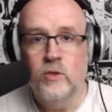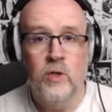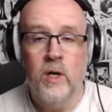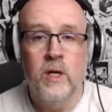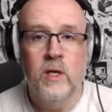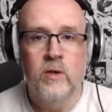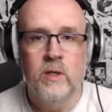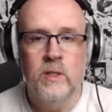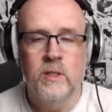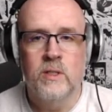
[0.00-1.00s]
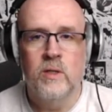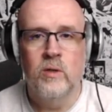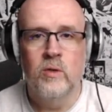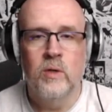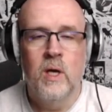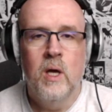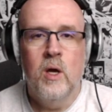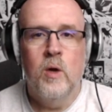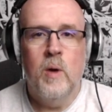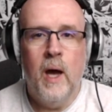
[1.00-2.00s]
You're not going to hear it in the song
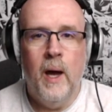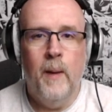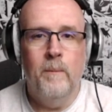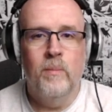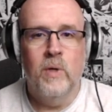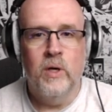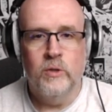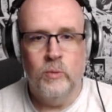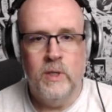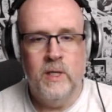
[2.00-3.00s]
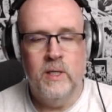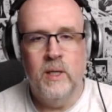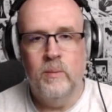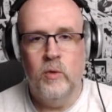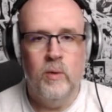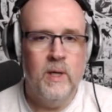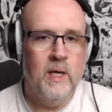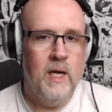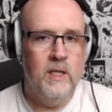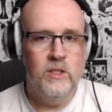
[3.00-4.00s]
because we ended up doing
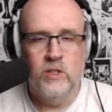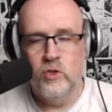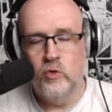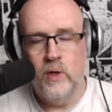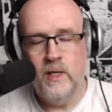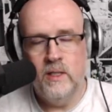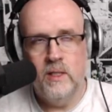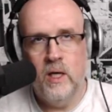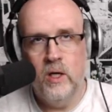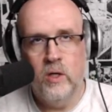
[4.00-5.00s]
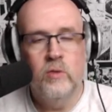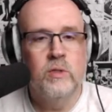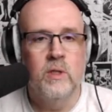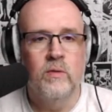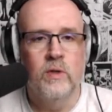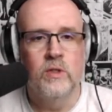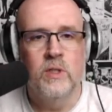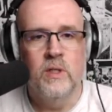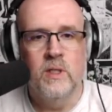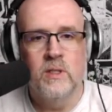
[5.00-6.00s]
a just straight acoustic version
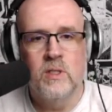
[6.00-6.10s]
of this.